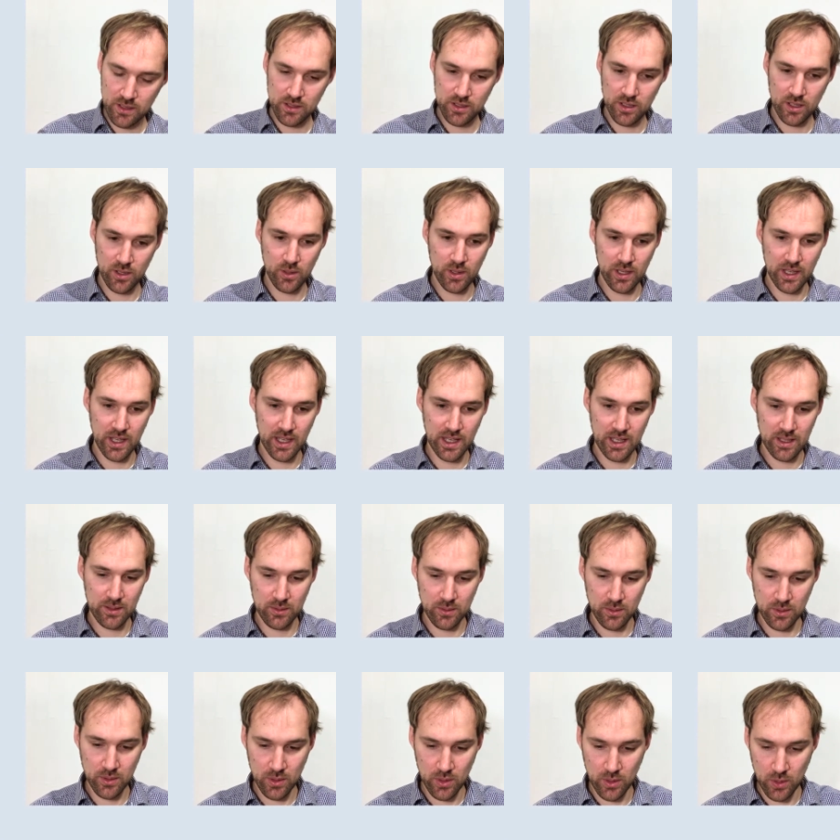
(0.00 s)
So
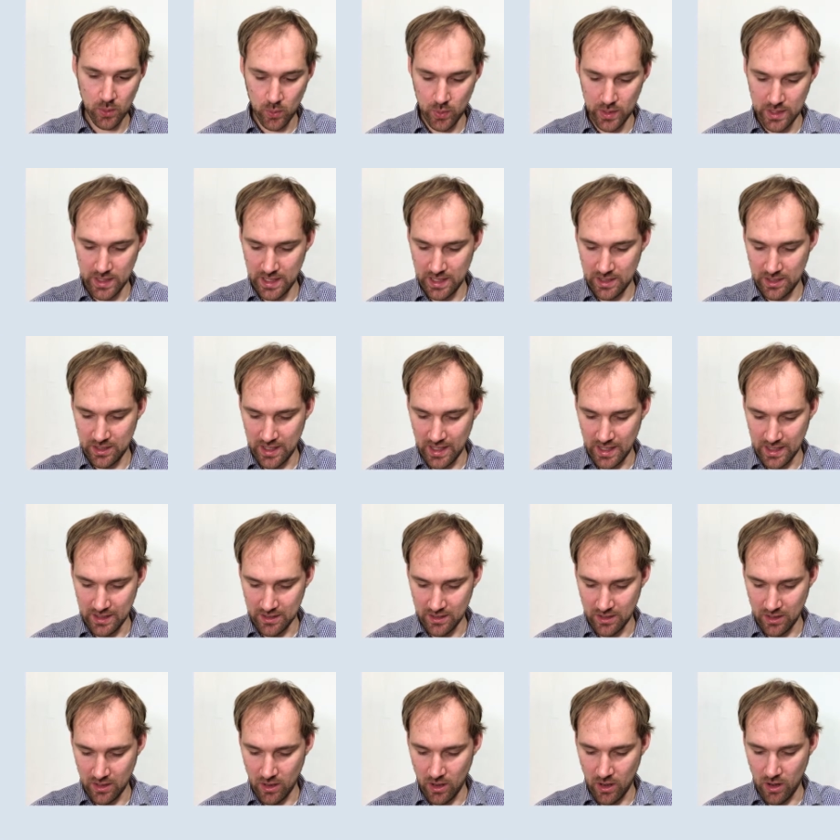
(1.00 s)
again, we need to
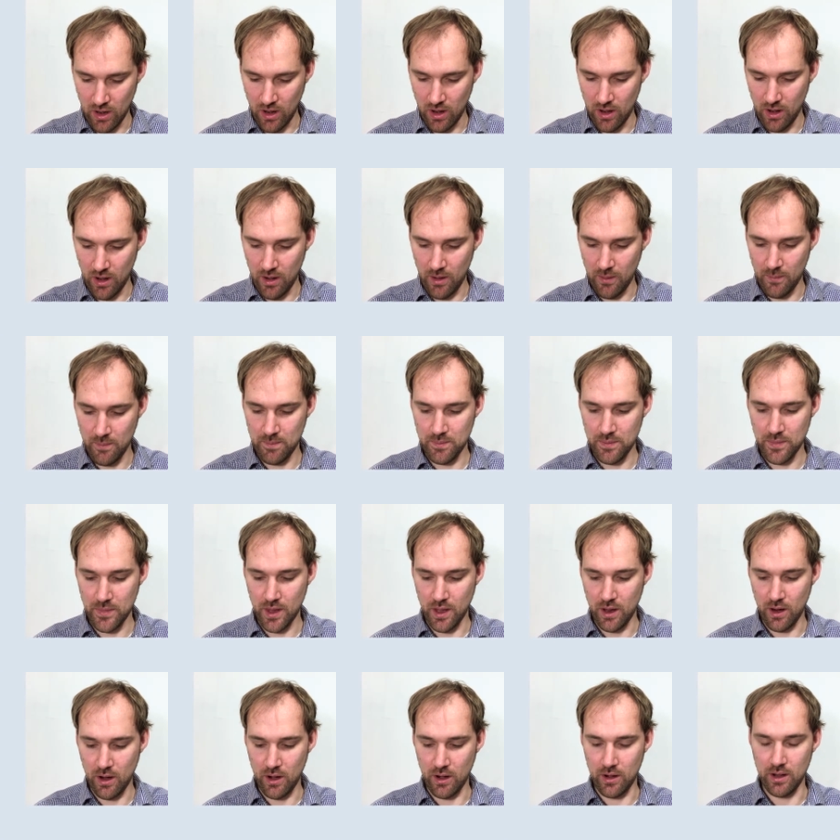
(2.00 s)
get
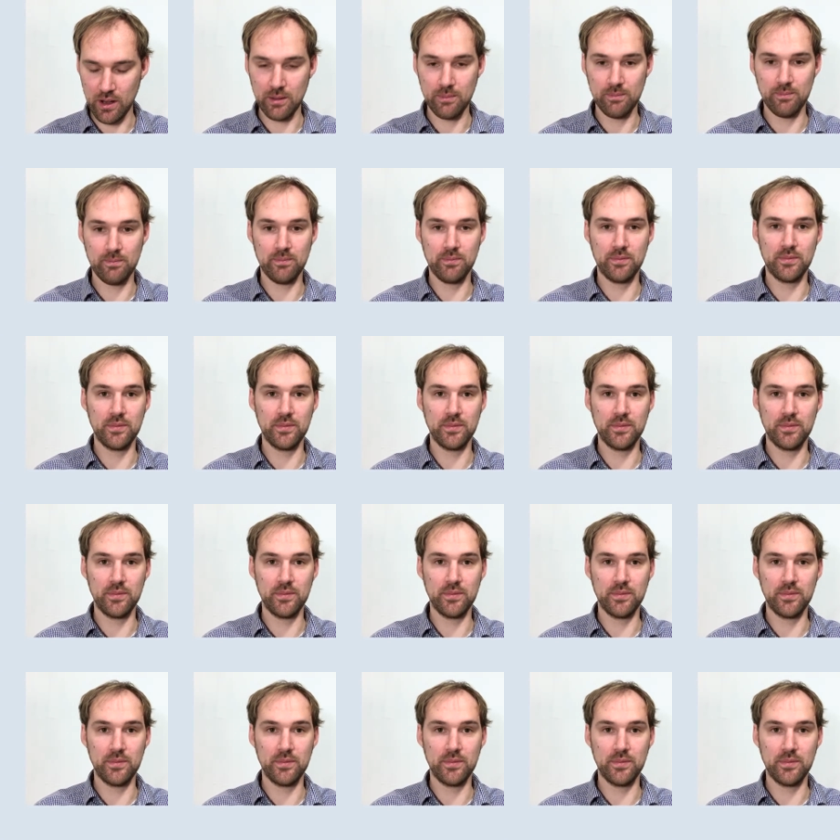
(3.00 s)
our